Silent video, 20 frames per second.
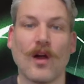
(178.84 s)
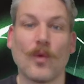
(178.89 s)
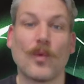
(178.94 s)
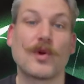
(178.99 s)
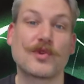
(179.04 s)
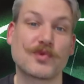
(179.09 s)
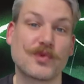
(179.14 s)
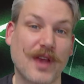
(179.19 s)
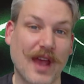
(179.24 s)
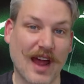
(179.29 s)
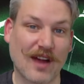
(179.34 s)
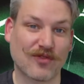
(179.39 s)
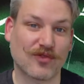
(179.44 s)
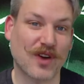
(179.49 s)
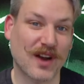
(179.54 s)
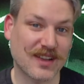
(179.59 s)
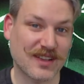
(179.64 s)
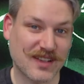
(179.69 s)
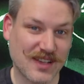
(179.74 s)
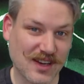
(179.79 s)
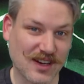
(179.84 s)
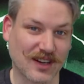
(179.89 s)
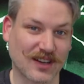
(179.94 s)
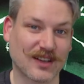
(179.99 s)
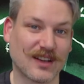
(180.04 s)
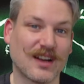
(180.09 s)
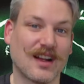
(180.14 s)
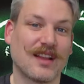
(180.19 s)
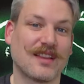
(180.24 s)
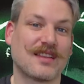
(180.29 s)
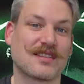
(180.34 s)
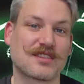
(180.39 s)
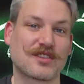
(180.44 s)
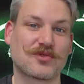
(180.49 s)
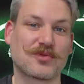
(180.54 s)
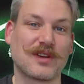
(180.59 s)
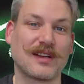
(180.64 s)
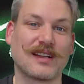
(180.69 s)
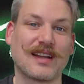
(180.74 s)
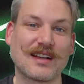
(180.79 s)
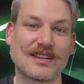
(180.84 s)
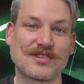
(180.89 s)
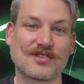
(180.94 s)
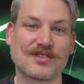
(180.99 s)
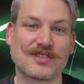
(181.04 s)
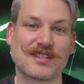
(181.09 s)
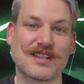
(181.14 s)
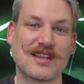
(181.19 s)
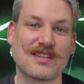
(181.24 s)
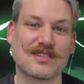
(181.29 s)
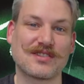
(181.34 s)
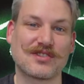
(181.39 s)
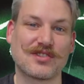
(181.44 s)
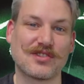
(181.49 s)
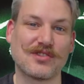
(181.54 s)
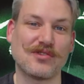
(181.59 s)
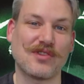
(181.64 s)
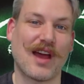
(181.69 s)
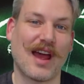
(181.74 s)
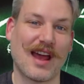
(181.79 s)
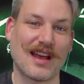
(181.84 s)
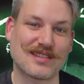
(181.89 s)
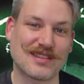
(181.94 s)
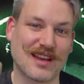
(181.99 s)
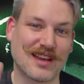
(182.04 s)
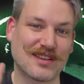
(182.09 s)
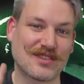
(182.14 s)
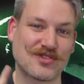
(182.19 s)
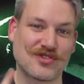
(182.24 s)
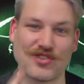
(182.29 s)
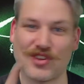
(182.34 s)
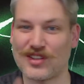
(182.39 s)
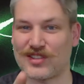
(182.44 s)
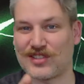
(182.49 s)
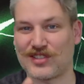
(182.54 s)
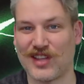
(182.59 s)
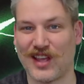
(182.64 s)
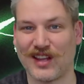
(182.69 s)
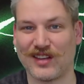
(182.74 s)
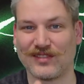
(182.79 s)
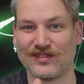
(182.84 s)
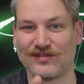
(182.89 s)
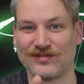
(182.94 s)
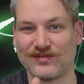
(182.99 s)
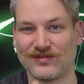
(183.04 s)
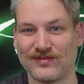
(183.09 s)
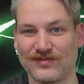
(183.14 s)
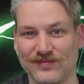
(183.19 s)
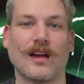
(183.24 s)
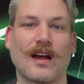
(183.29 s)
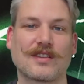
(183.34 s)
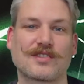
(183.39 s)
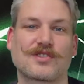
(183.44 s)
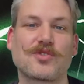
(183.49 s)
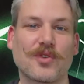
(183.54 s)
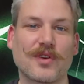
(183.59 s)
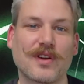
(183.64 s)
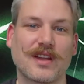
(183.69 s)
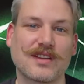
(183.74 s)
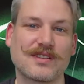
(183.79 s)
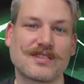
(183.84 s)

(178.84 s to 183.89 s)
which we have right here. This is Green Lantern Season 2, as I just said. A story